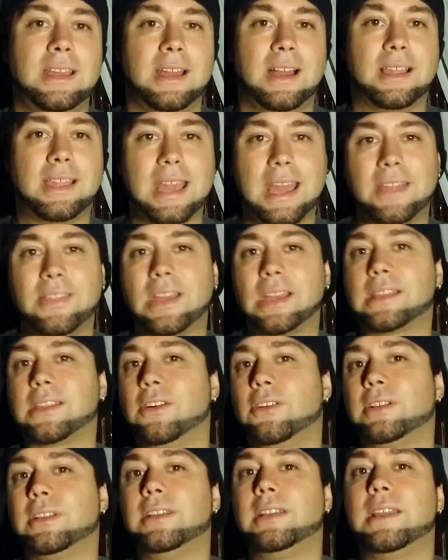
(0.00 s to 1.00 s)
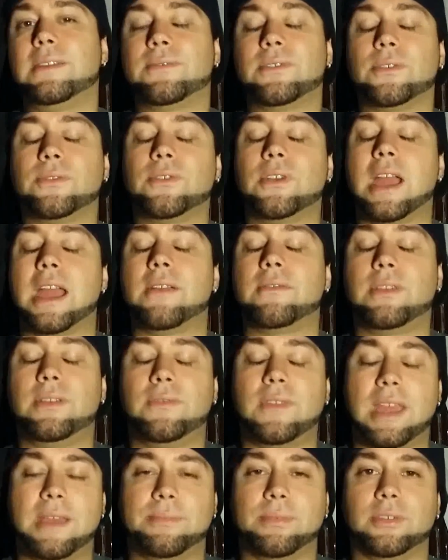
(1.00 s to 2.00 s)
Again, that's going to differ for every
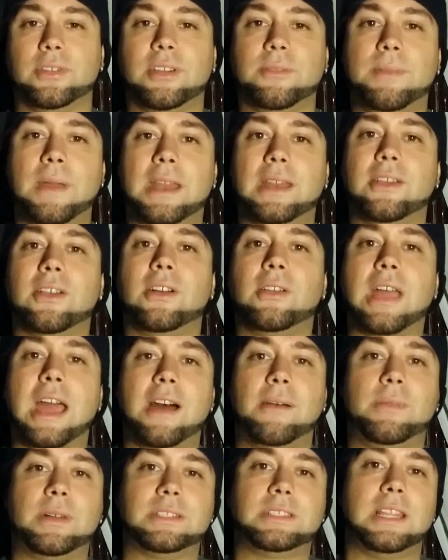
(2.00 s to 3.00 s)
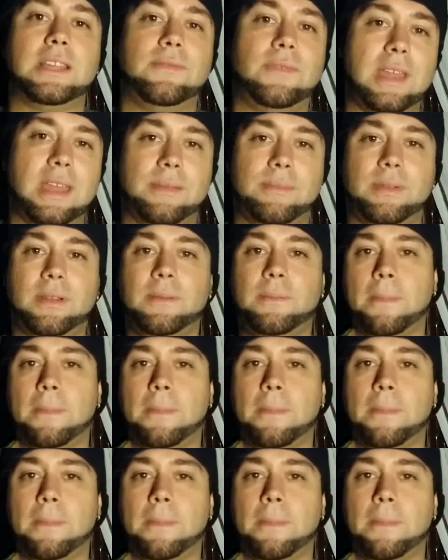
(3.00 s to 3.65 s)
vapor depending on how much they vape.